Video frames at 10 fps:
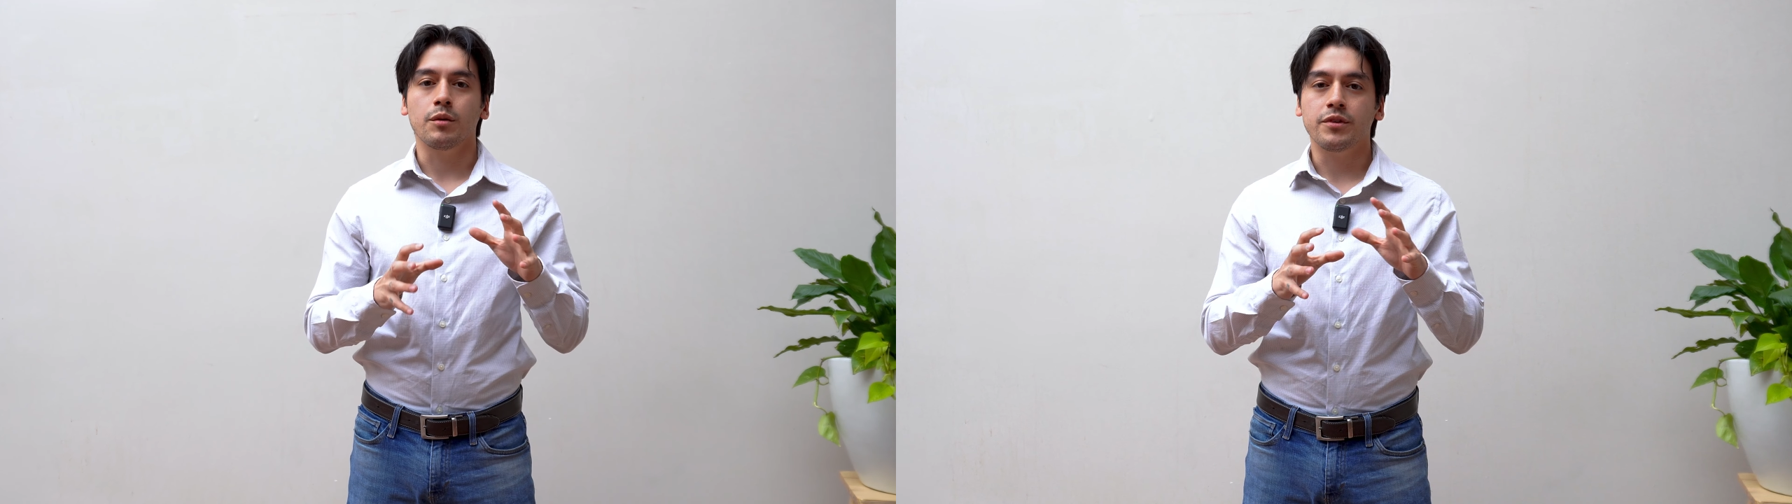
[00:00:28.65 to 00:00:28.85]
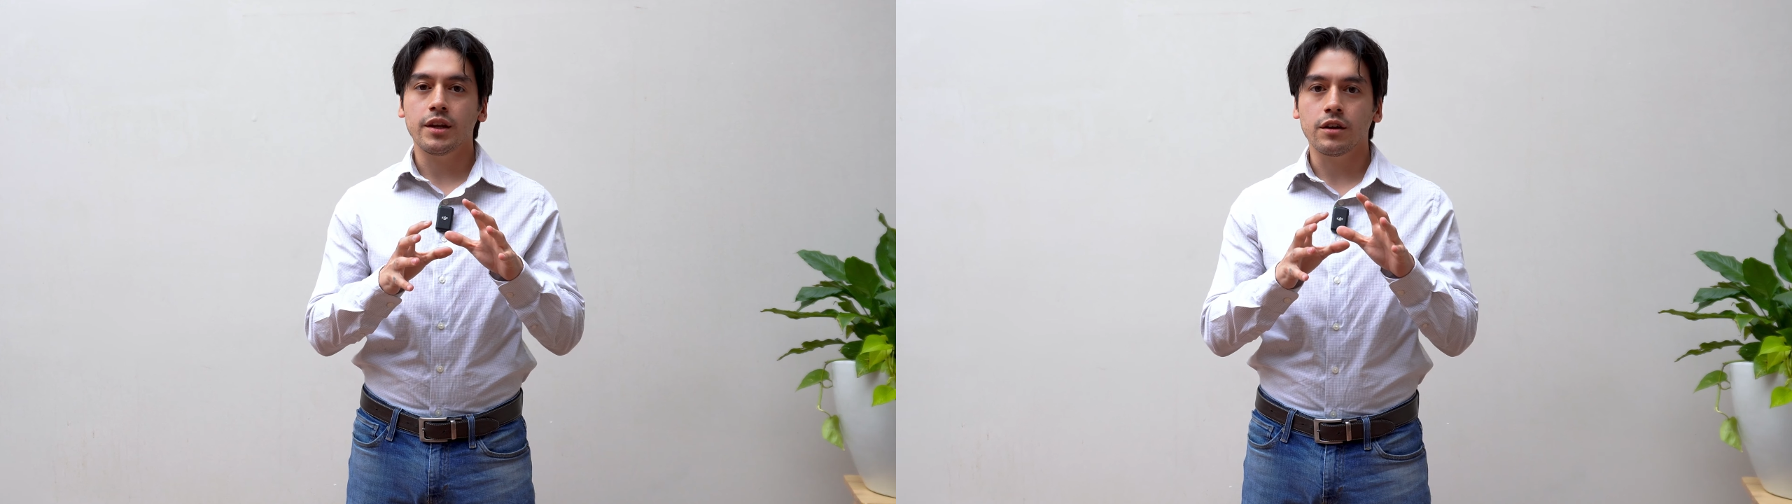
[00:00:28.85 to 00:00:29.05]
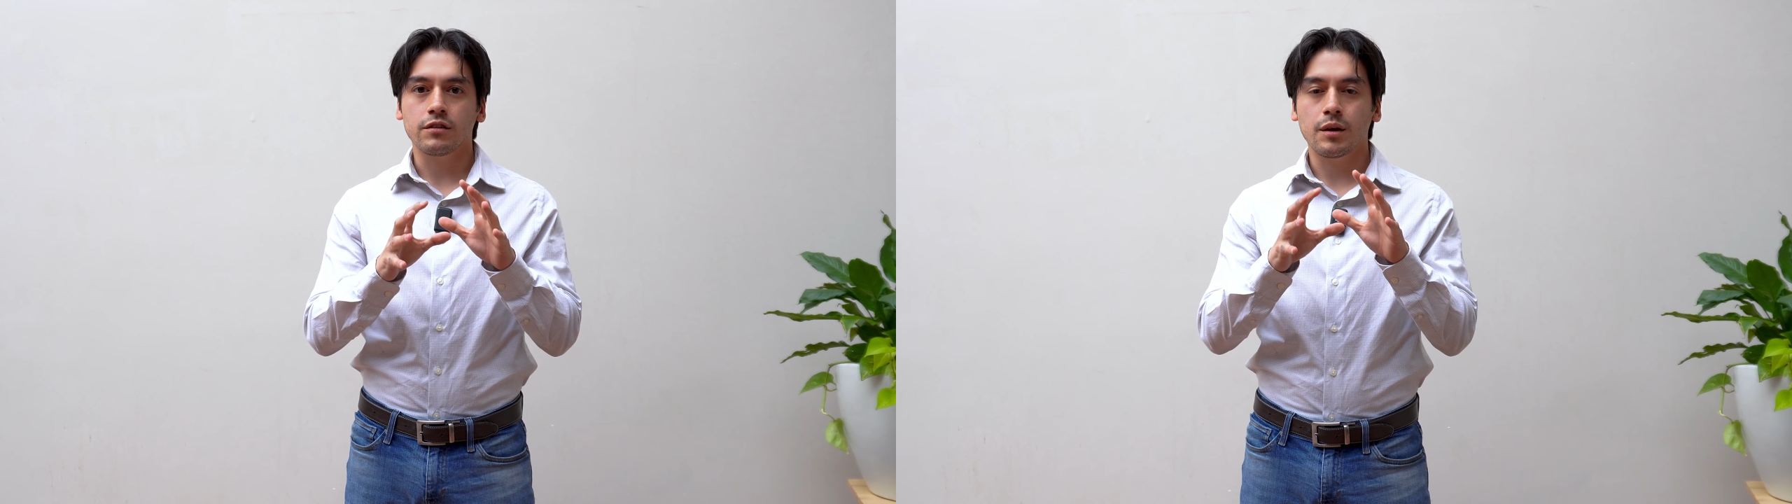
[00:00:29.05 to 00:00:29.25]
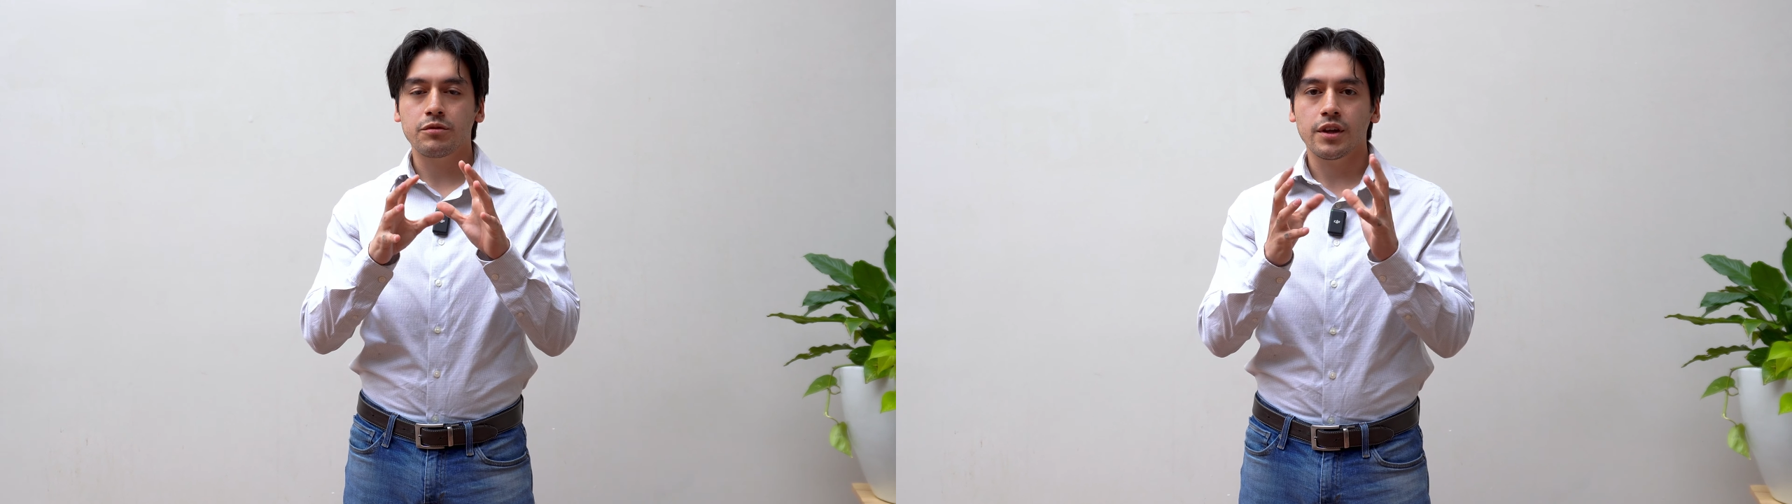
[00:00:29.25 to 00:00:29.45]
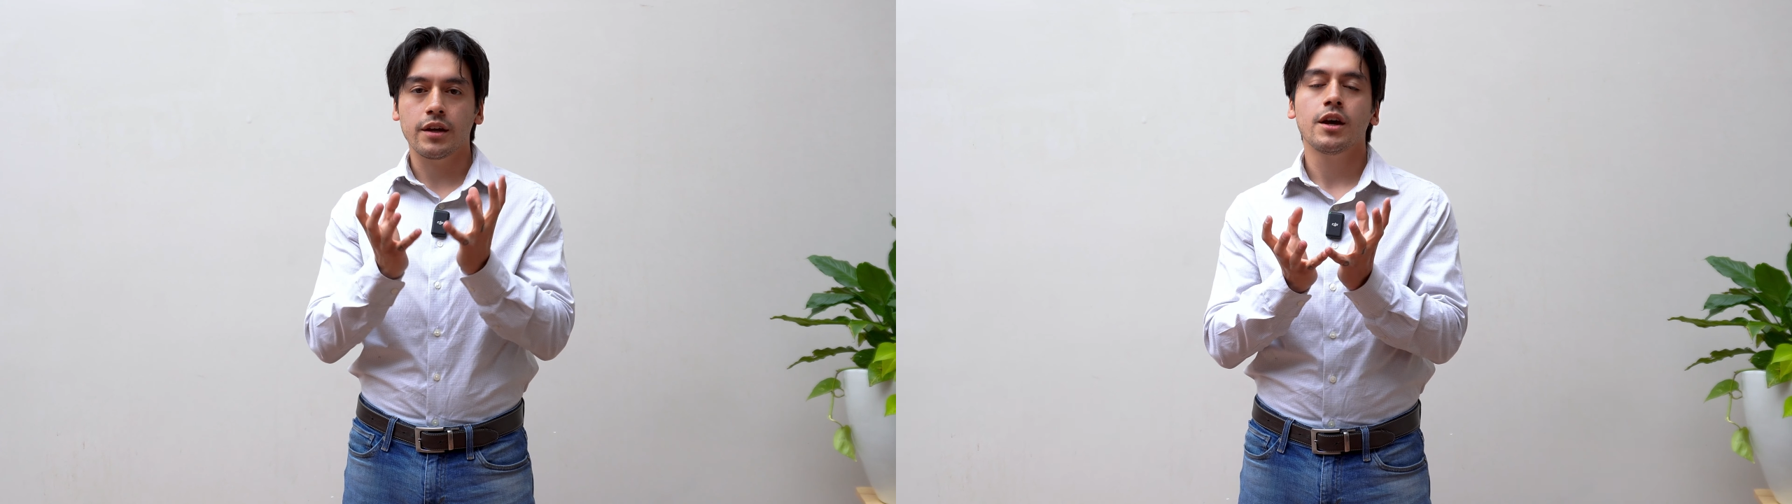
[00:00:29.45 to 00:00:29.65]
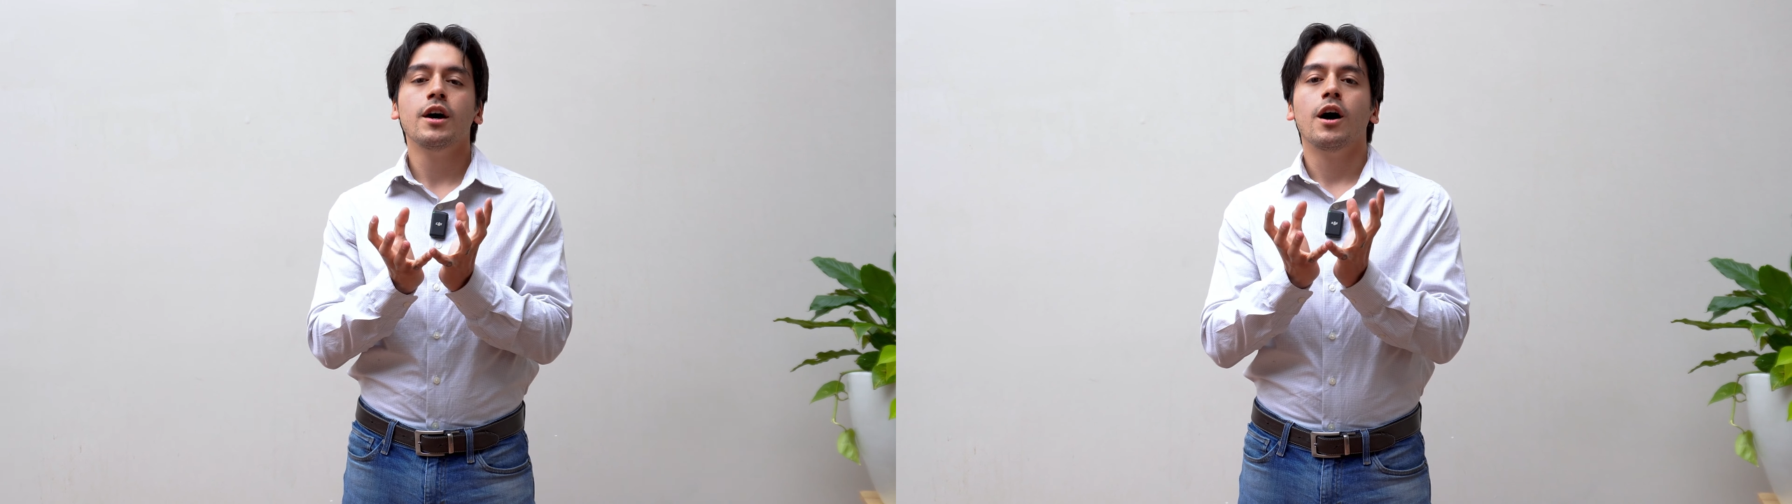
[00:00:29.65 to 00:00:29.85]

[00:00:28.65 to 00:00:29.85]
obtaining a subset